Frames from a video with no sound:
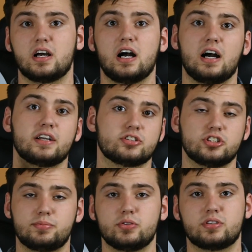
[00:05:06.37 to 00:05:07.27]
your
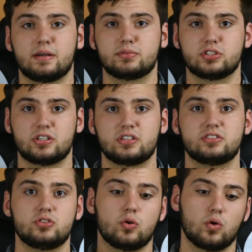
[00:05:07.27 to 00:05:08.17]
GPU
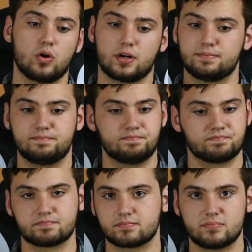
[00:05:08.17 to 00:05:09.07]
temperatures, your
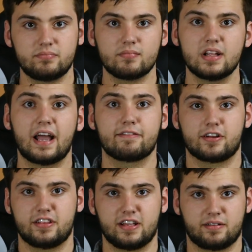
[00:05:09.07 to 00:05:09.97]

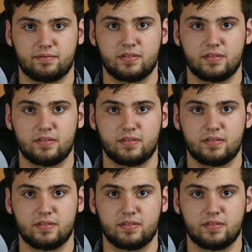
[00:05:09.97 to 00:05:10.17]
everything.